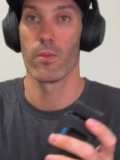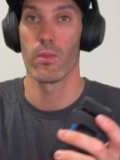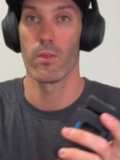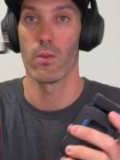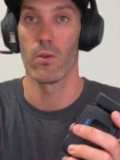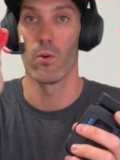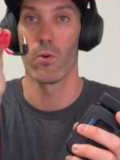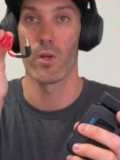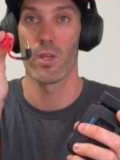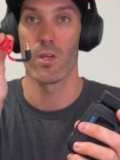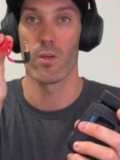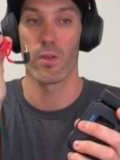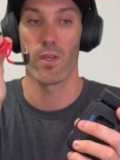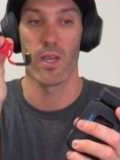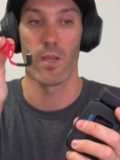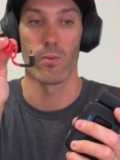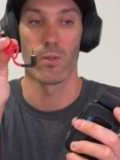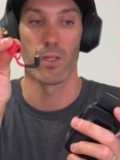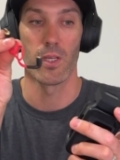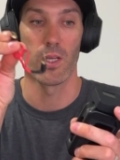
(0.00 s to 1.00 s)
audio
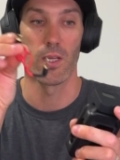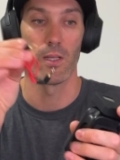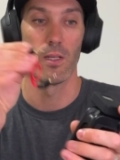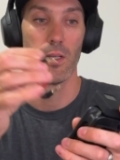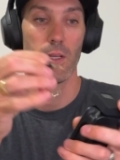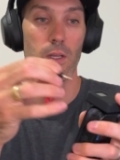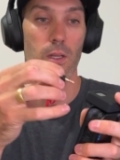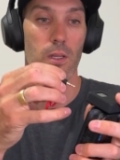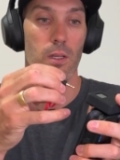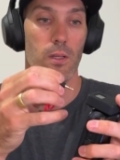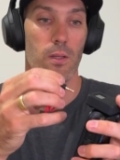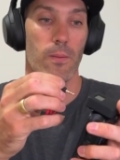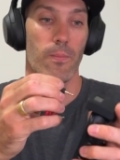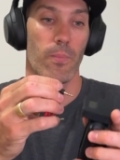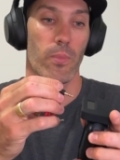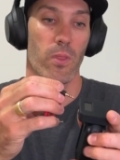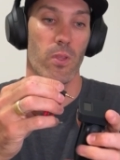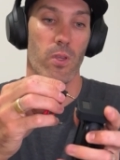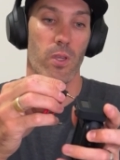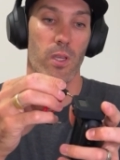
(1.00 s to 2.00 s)
cable here,
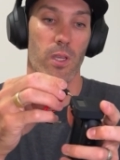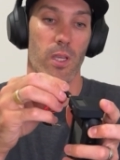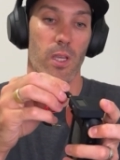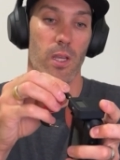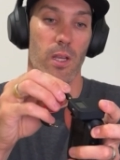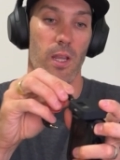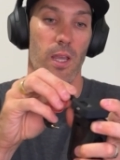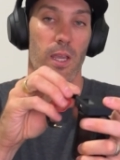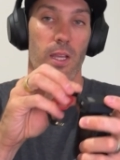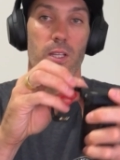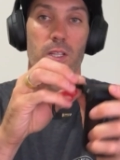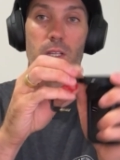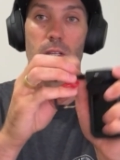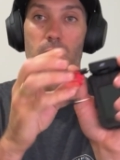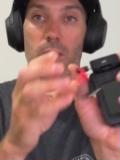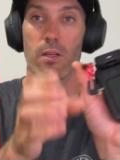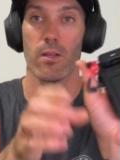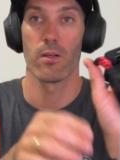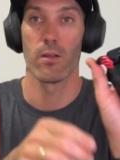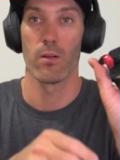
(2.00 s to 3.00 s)
you can connect
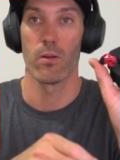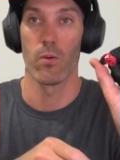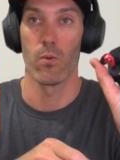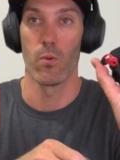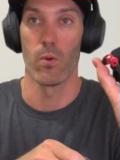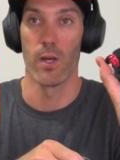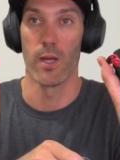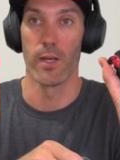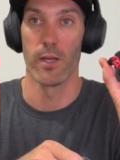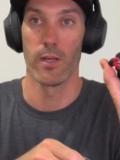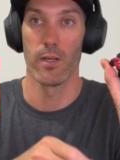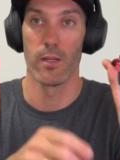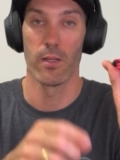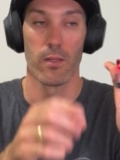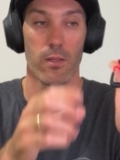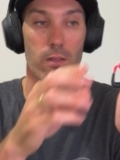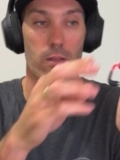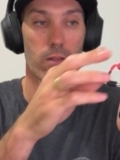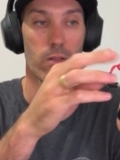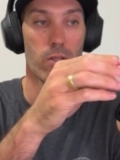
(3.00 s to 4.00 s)
one
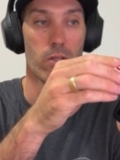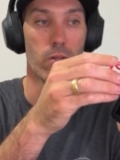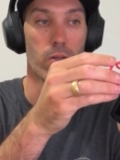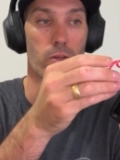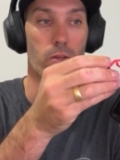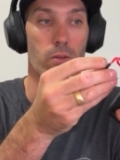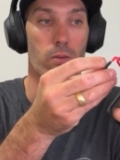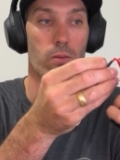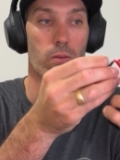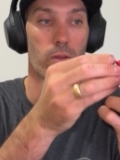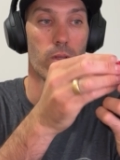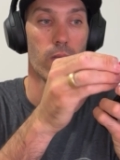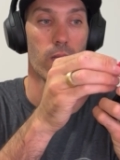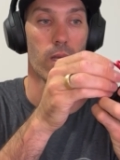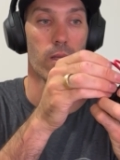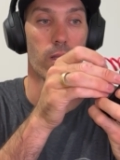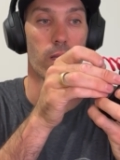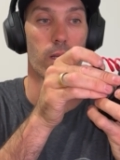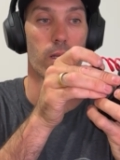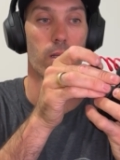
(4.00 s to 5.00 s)
to the
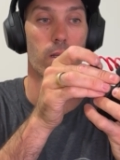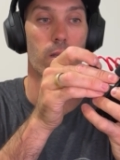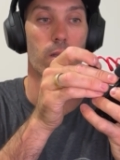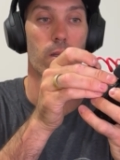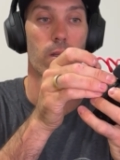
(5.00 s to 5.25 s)
other.